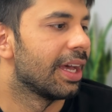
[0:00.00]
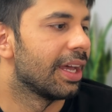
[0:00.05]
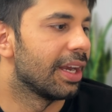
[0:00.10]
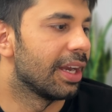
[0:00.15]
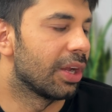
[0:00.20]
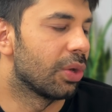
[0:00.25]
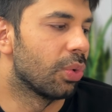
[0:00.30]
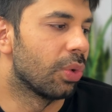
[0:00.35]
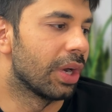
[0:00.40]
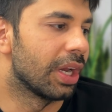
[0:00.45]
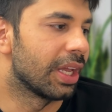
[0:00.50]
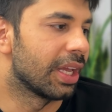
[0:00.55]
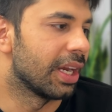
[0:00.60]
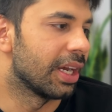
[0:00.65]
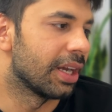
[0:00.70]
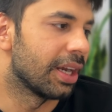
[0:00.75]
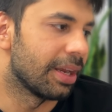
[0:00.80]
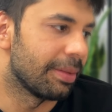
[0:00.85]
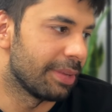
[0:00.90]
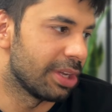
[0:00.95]
the Google
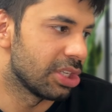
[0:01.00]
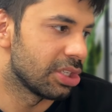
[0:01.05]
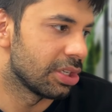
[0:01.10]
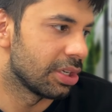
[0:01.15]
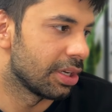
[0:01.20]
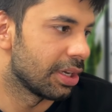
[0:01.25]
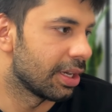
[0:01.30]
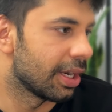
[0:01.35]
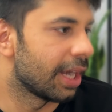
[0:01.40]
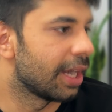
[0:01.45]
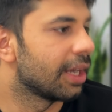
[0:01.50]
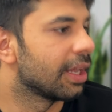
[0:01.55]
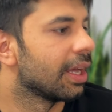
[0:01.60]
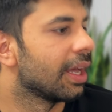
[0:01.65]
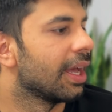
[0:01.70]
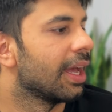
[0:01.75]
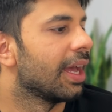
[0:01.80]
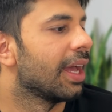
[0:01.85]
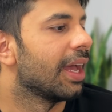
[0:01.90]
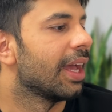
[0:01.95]
created image, right?
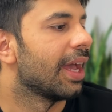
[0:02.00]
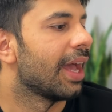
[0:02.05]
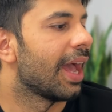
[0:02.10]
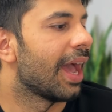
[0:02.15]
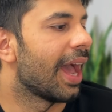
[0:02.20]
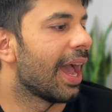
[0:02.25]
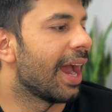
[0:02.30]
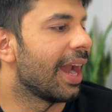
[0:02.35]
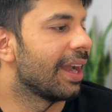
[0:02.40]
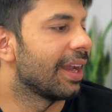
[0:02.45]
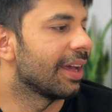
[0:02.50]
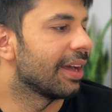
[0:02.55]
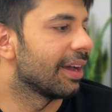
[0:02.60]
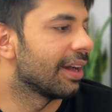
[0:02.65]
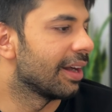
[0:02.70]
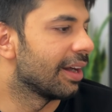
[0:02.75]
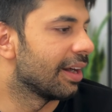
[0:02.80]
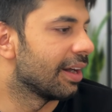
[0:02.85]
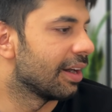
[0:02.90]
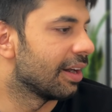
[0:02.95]
And
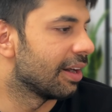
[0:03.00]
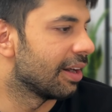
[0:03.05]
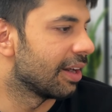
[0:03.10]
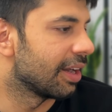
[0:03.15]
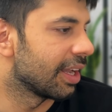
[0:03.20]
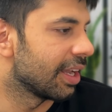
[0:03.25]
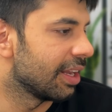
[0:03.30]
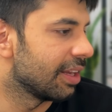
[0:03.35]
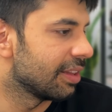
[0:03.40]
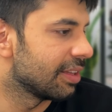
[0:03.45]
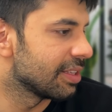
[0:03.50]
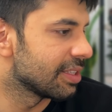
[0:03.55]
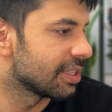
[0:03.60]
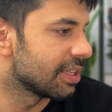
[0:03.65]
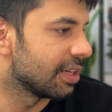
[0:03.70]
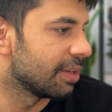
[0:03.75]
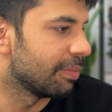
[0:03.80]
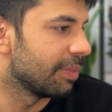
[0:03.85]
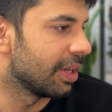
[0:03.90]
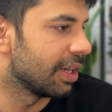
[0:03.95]
again, this
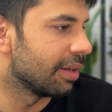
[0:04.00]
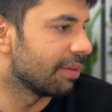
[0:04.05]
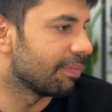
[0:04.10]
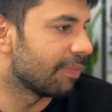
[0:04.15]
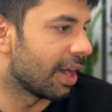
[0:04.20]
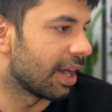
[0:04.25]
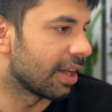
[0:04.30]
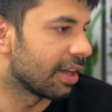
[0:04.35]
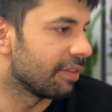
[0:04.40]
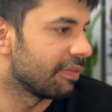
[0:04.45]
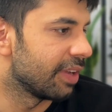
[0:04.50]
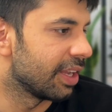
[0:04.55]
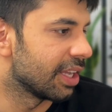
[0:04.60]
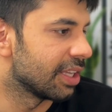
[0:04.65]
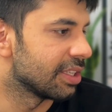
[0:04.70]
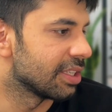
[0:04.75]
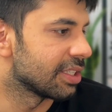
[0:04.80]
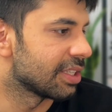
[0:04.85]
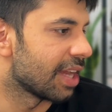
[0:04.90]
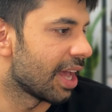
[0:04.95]
remain markup we
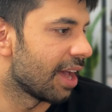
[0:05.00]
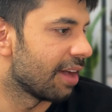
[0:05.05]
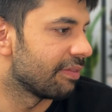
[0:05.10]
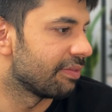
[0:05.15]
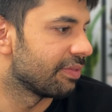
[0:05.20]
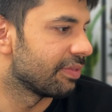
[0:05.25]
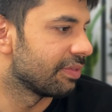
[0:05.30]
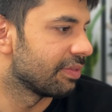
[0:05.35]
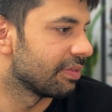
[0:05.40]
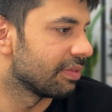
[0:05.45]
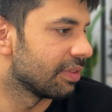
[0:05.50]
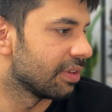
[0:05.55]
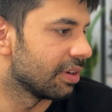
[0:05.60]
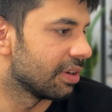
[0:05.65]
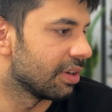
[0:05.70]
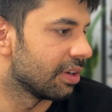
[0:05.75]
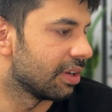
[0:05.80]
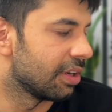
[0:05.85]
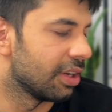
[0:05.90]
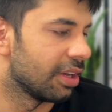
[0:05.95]
can just have
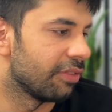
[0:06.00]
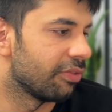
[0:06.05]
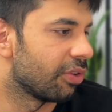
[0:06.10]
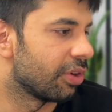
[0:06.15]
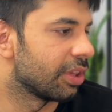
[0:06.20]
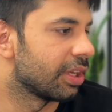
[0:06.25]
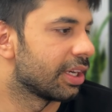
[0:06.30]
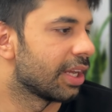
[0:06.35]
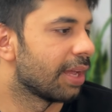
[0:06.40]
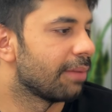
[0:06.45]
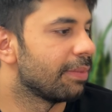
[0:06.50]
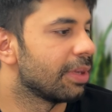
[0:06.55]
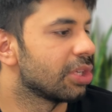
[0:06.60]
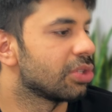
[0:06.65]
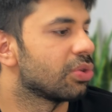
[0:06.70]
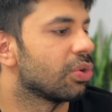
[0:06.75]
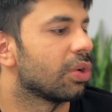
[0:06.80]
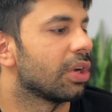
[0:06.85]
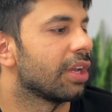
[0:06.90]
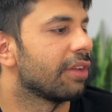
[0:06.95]
none for the timing,
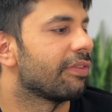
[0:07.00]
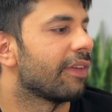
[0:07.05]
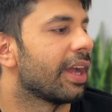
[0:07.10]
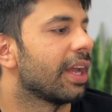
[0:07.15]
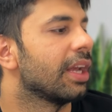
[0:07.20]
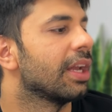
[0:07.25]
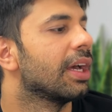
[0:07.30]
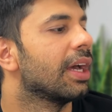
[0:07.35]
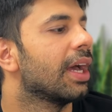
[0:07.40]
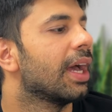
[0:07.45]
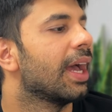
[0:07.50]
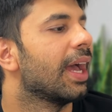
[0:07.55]
totally fine.